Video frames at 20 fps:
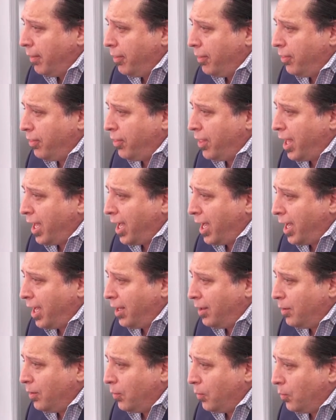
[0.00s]

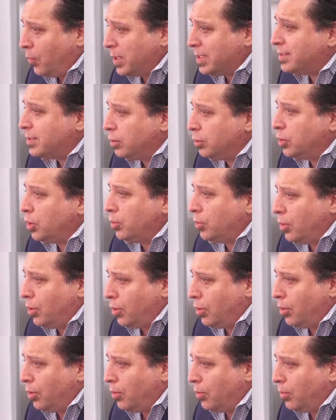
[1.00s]
that we still don't
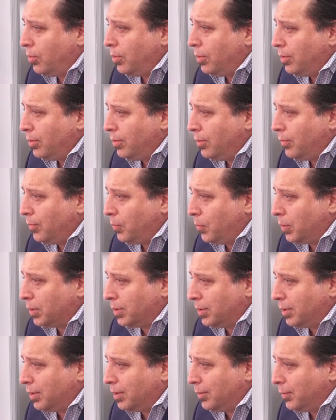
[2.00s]
know what
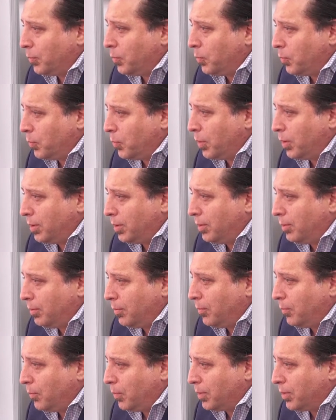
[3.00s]
the what
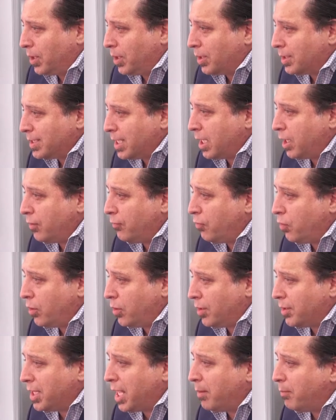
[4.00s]
what the executive order
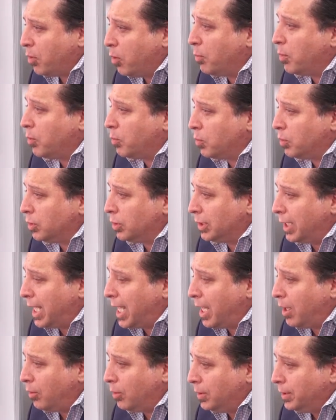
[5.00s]
at that moment will mm-hmm,
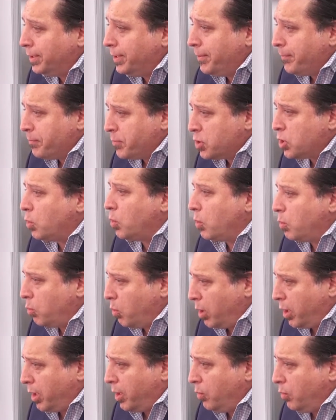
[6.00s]
allow. Mm -hmm, mm -hmm. So we're
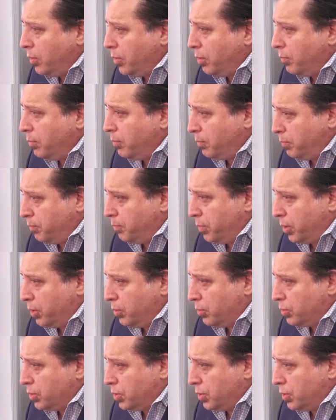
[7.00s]
working with the
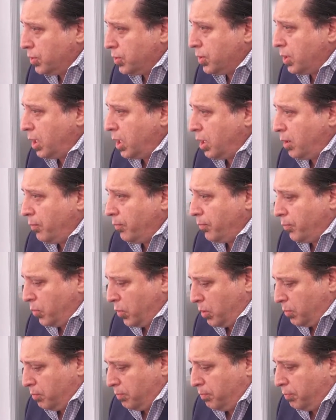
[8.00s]
producers. Um,
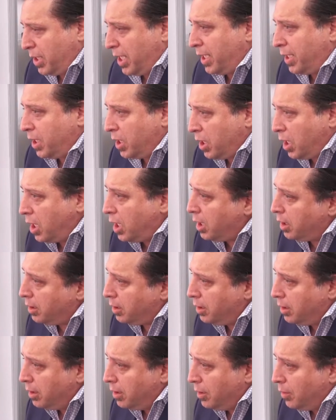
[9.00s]
we're planning on
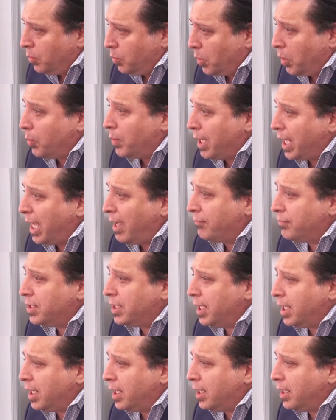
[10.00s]
what we have
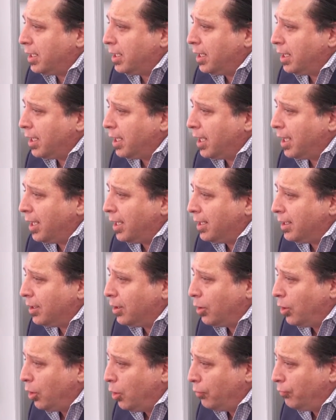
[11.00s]
today, and
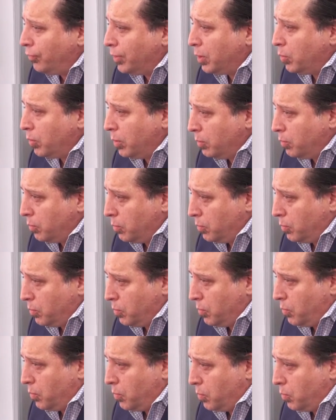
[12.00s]
hopefully we,
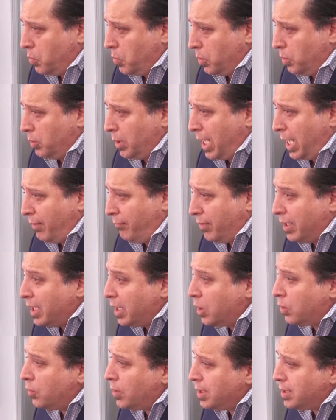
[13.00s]
will have
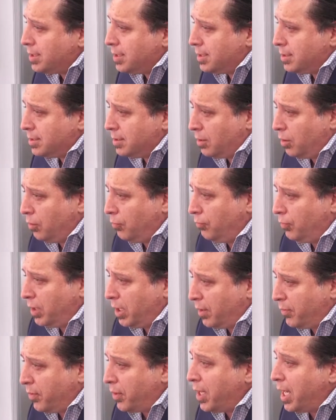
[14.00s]
increases. Hopefully
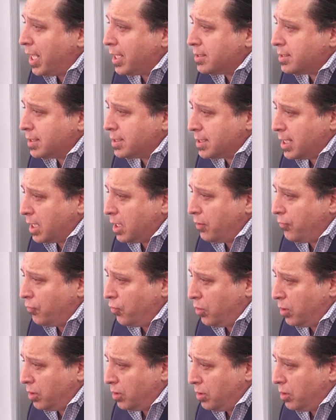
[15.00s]
on the next executive order,